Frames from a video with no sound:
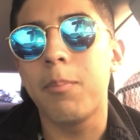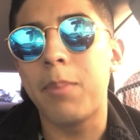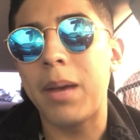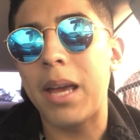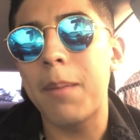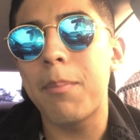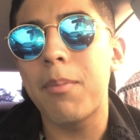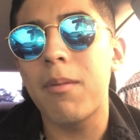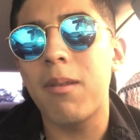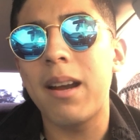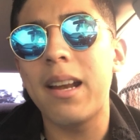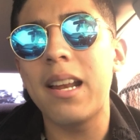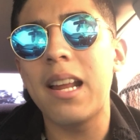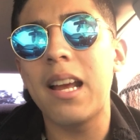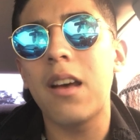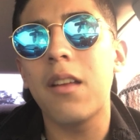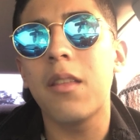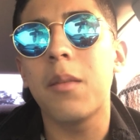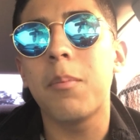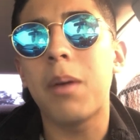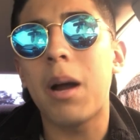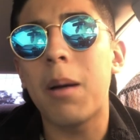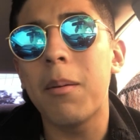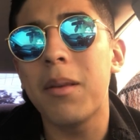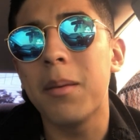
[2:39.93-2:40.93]
paper right
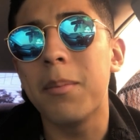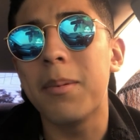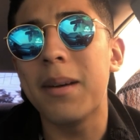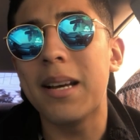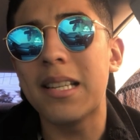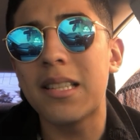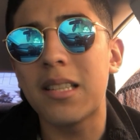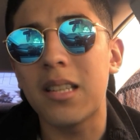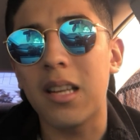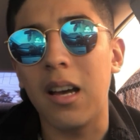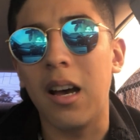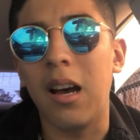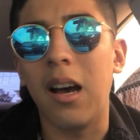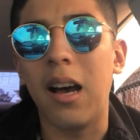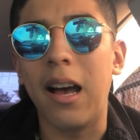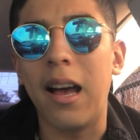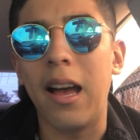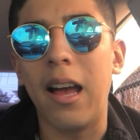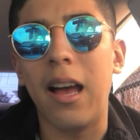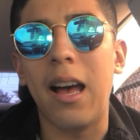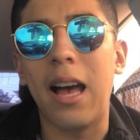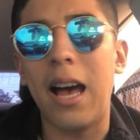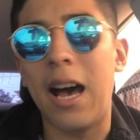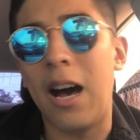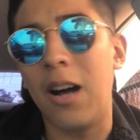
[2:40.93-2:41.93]
now, probably the best
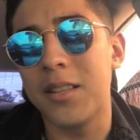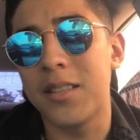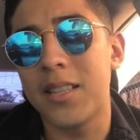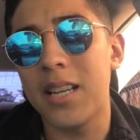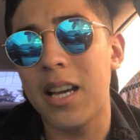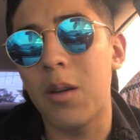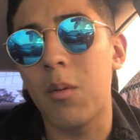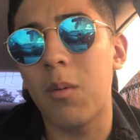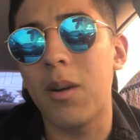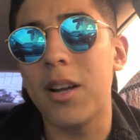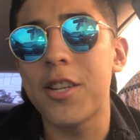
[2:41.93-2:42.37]
outside